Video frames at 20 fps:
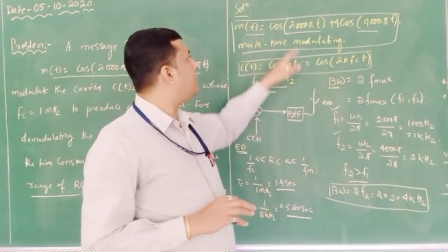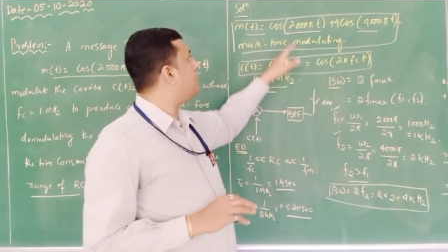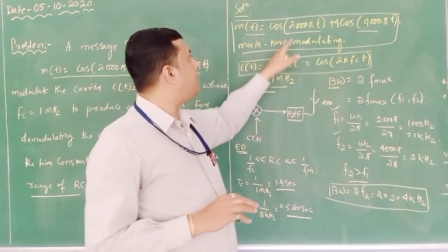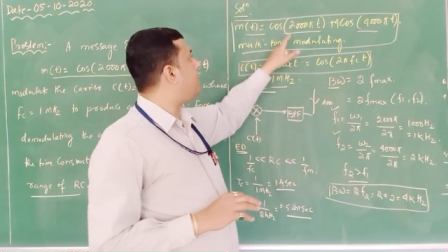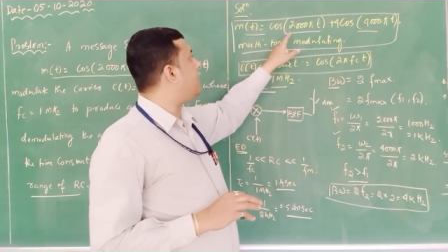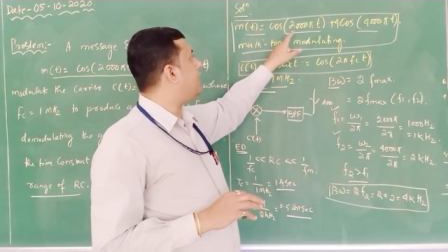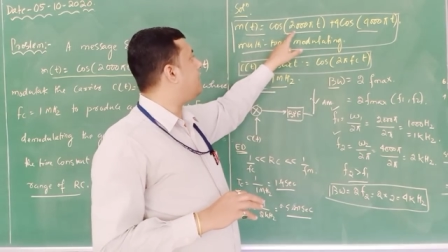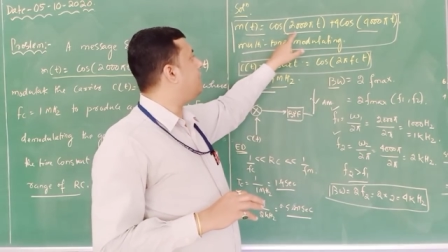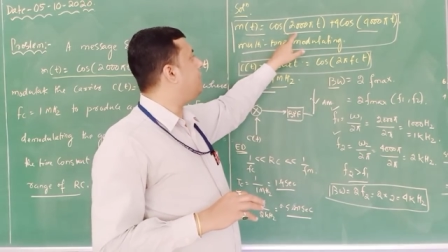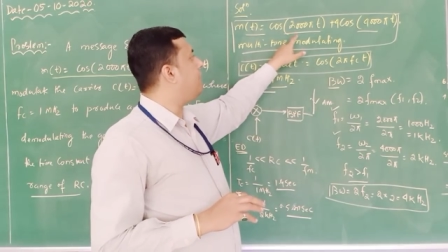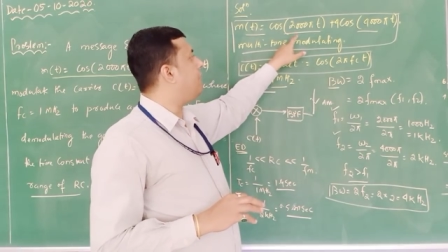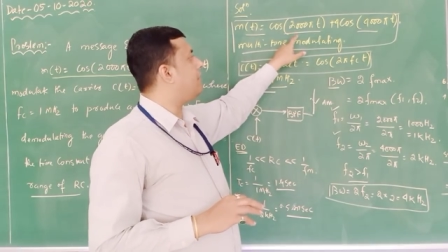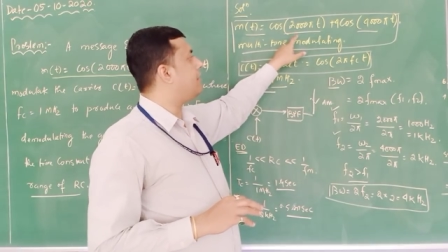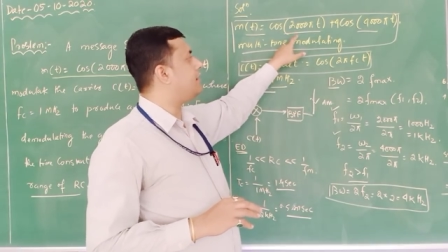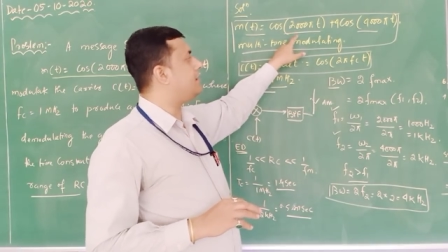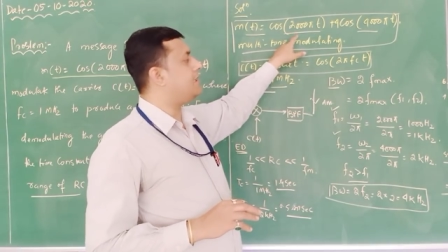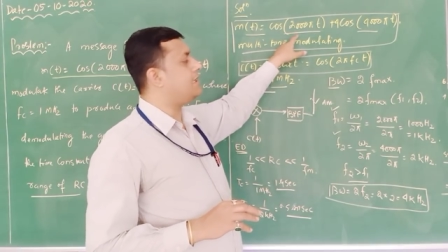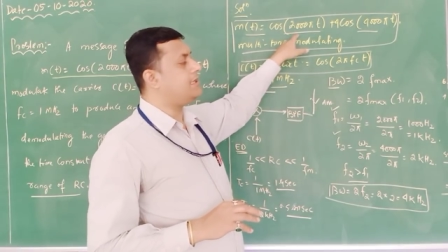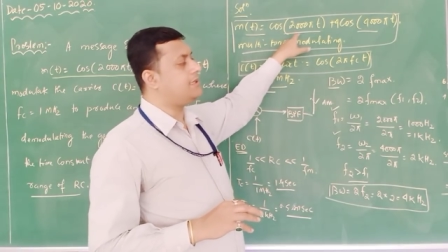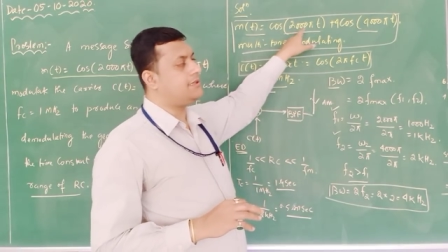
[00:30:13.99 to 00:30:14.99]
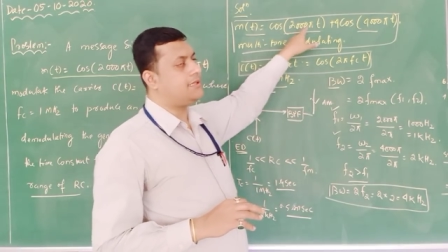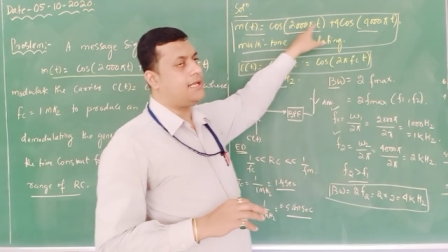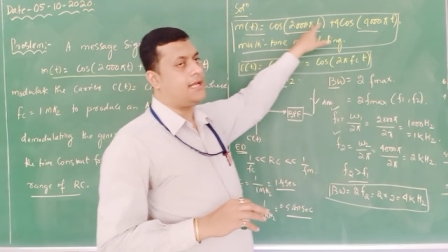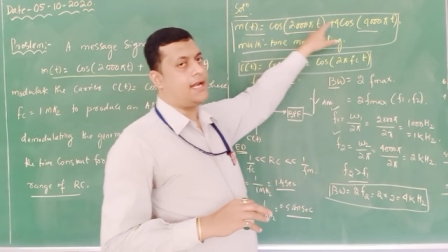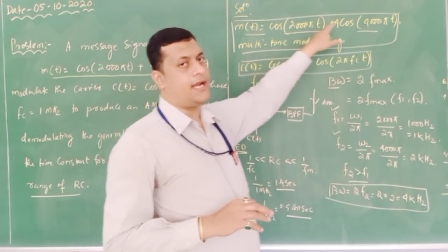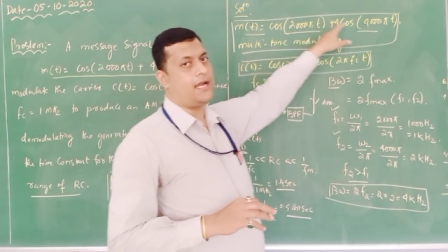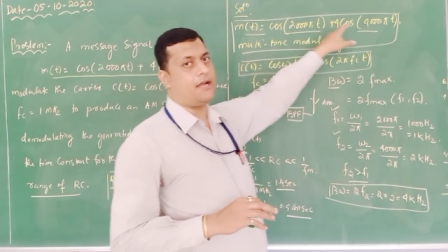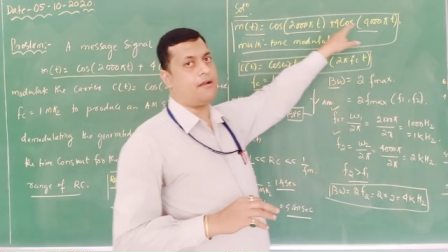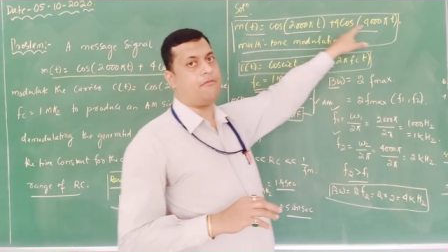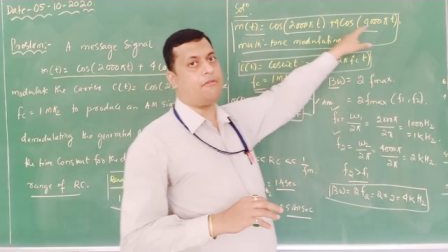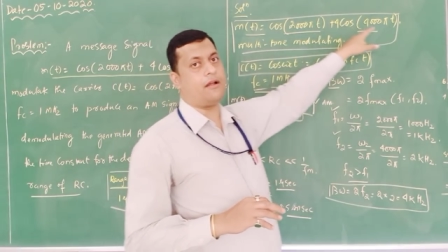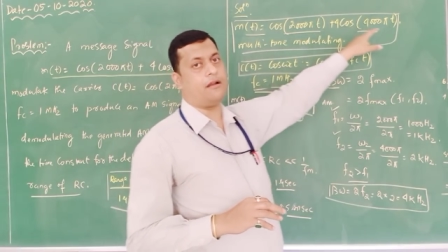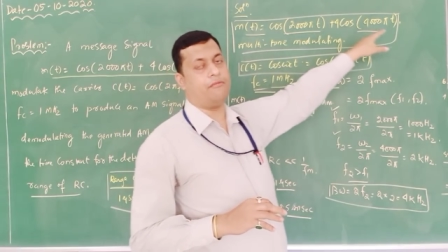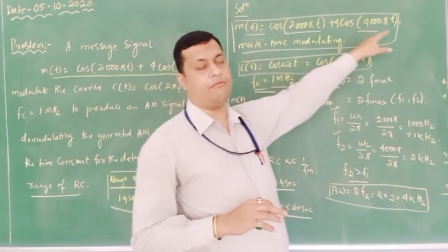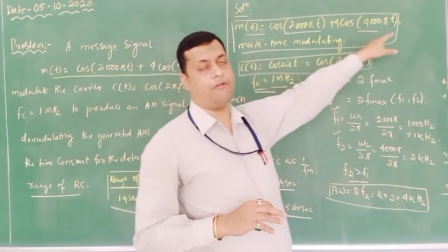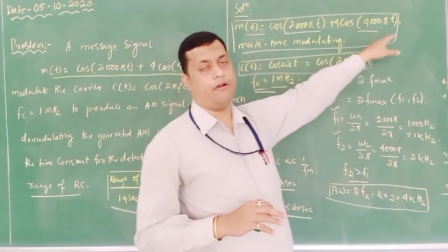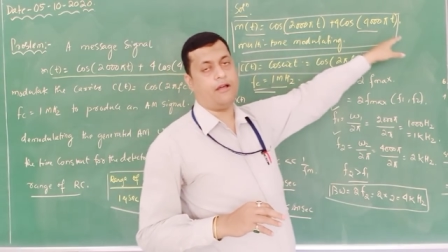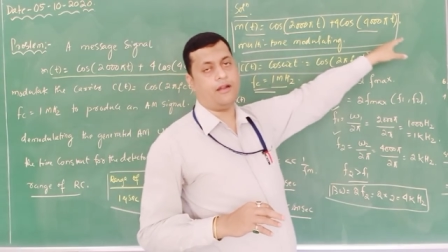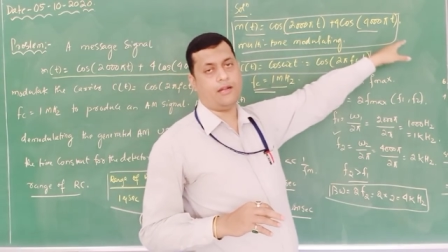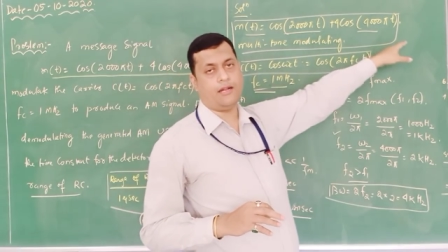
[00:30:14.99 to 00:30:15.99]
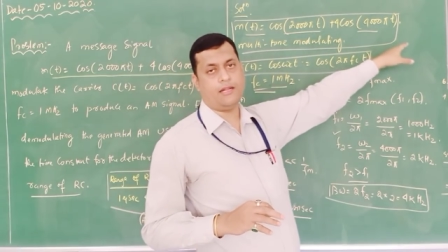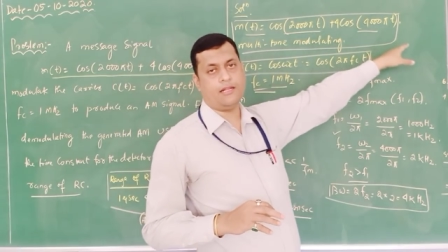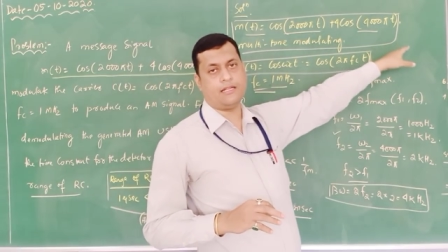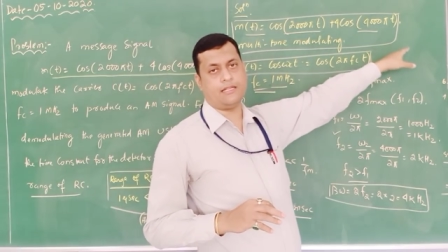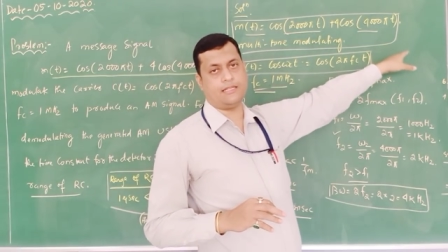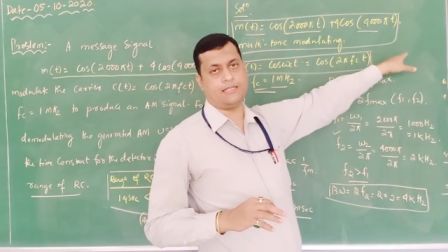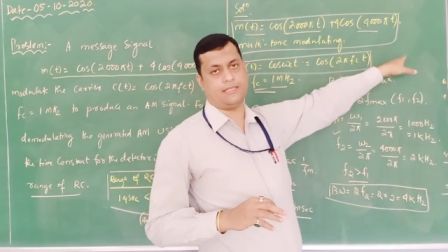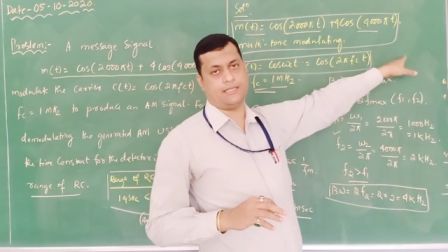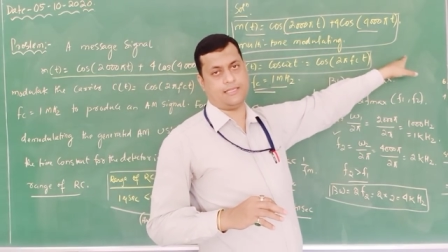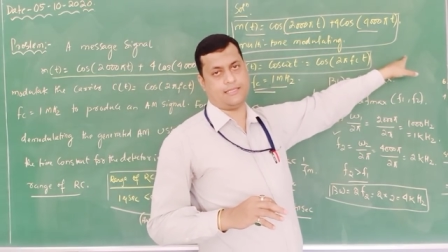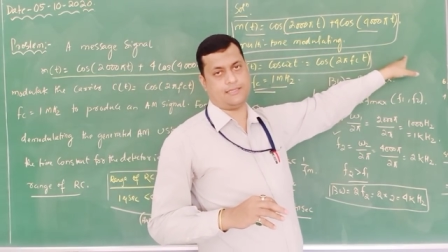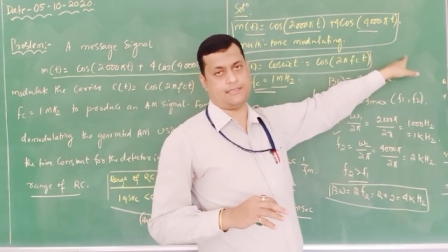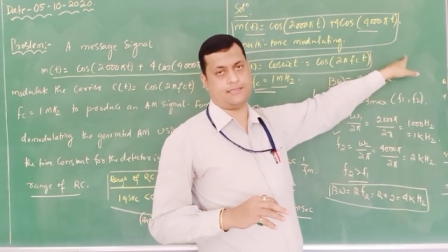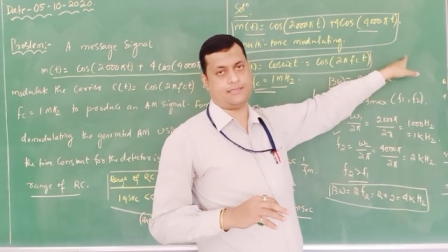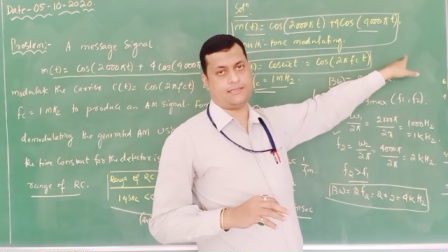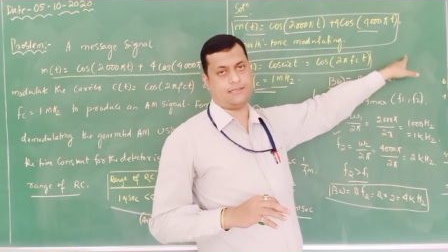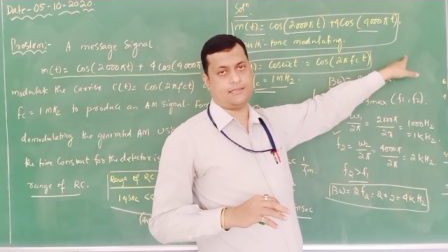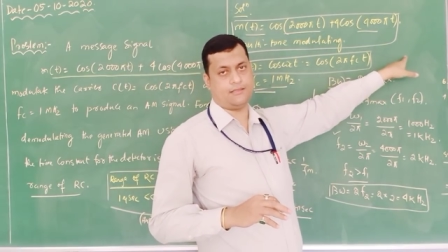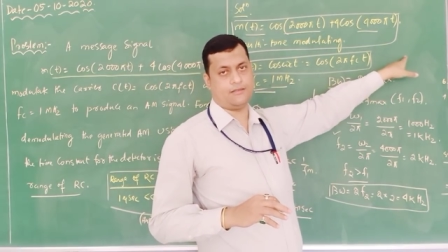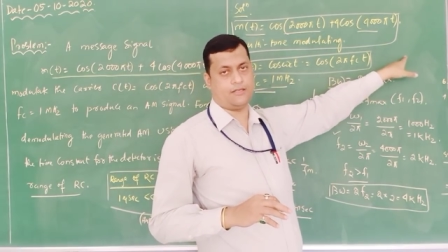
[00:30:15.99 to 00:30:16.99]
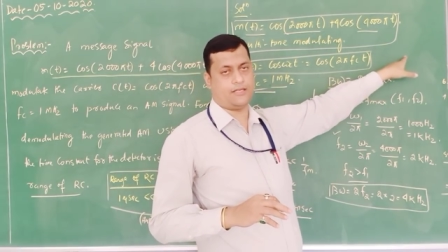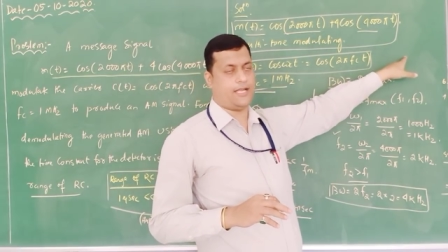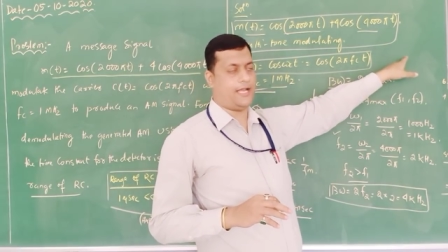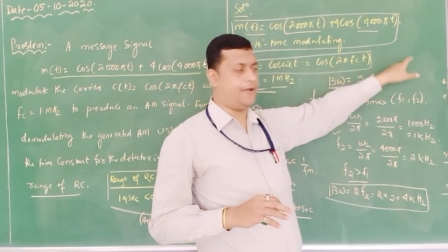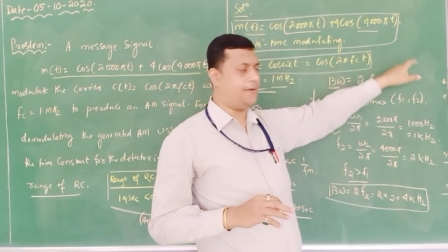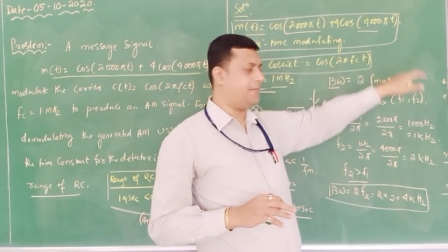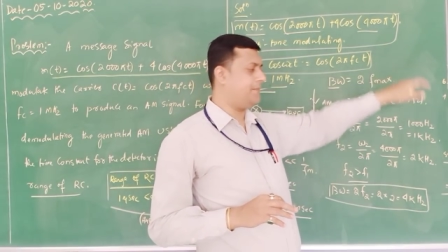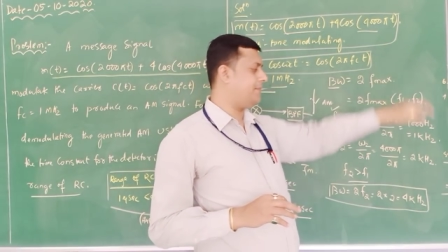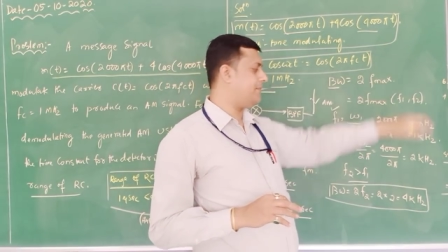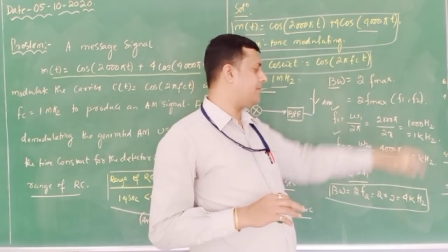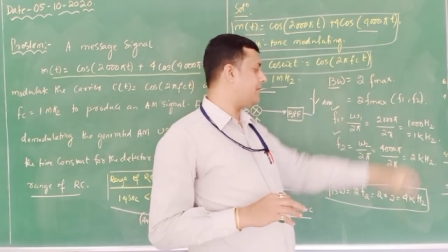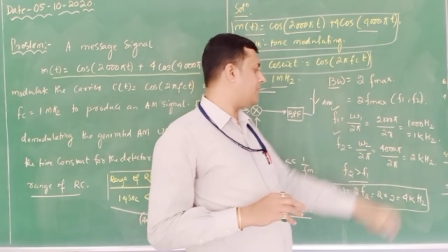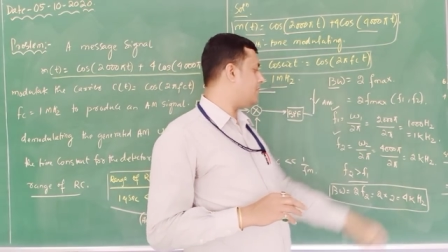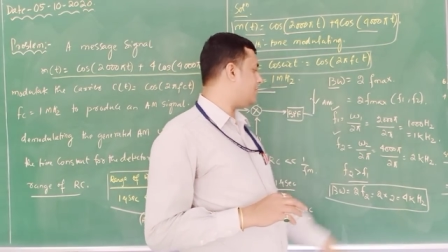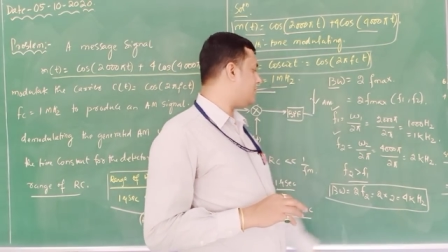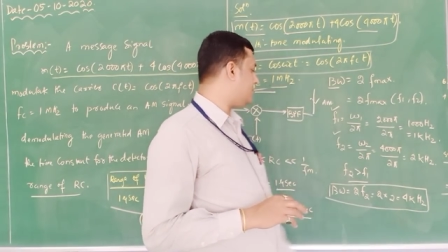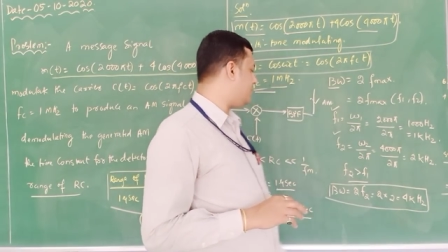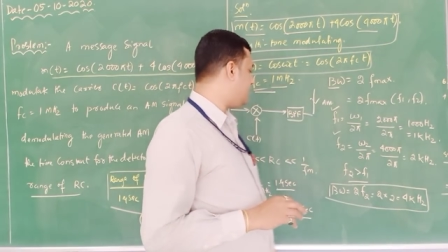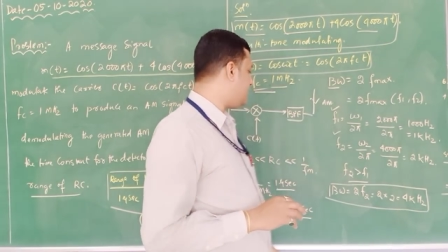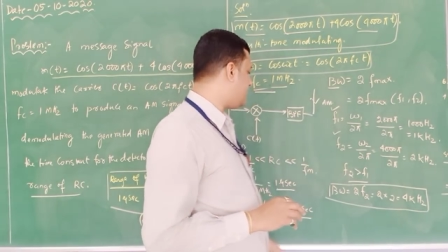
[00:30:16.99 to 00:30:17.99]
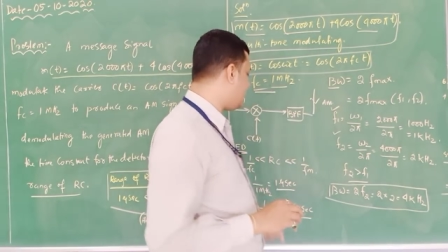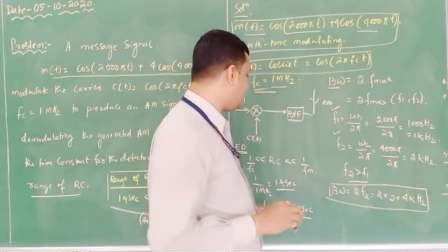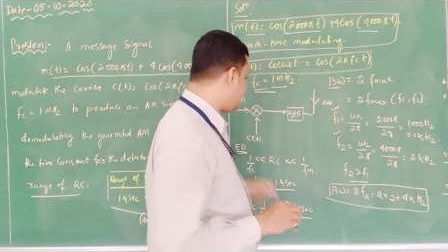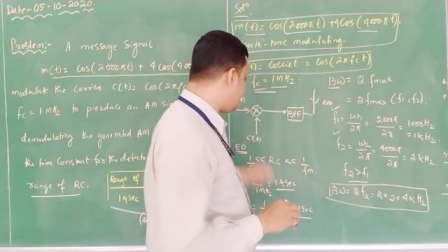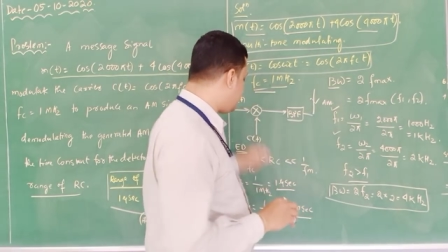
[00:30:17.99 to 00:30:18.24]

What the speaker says: one for this and one for this. Okay, so this is